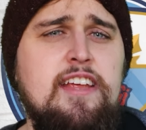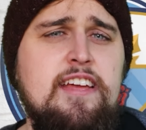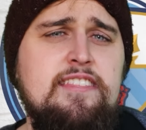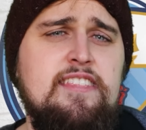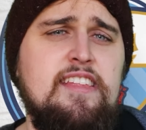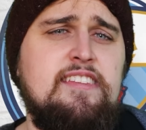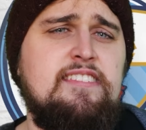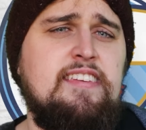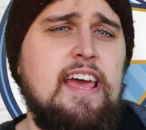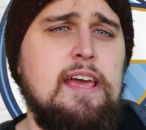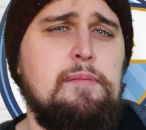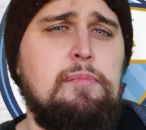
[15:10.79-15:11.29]
in
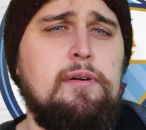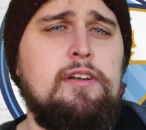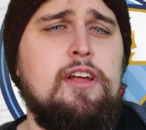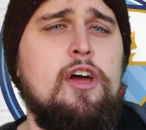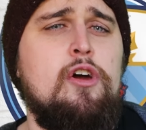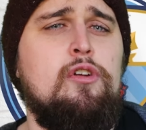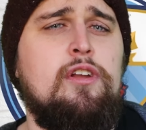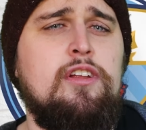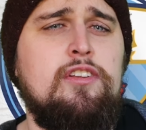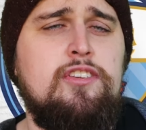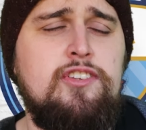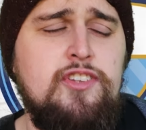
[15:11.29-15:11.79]
the table and
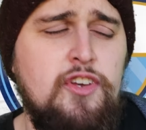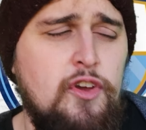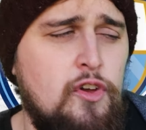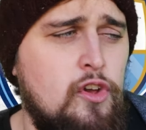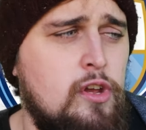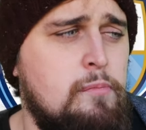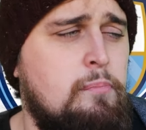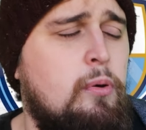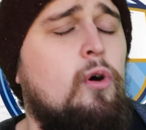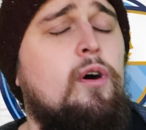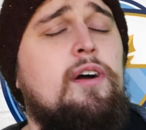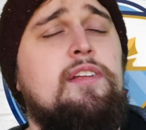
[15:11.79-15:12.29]
only
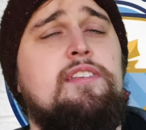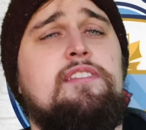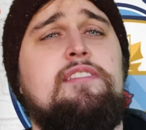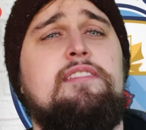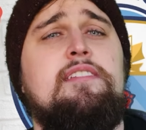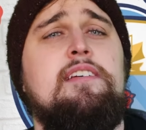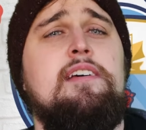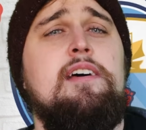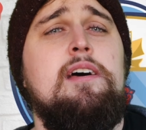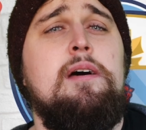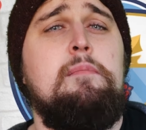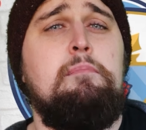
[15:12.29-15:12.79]
2
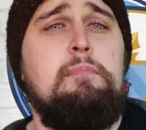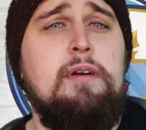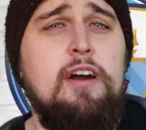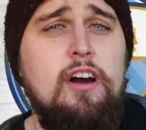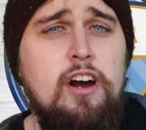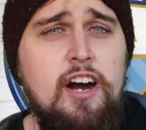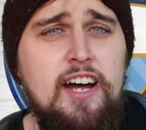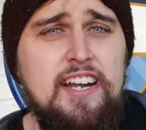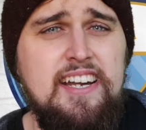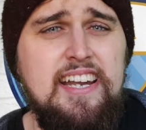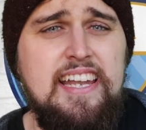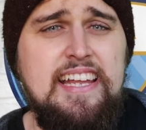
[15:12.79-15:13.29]
points
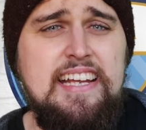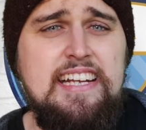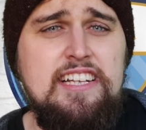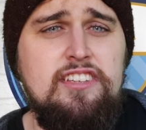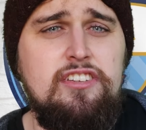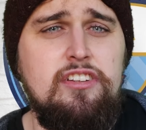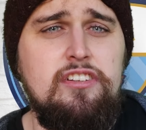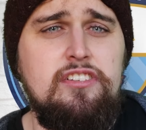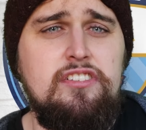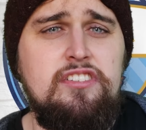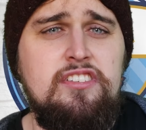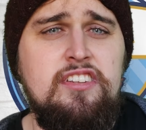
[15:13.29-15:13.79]
behind
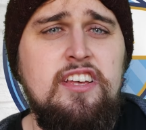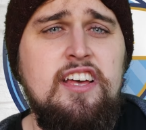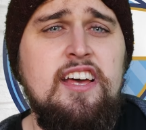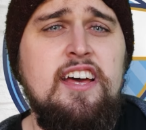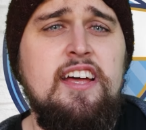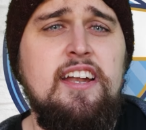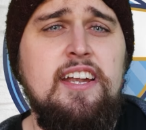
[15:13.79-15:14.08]
leaders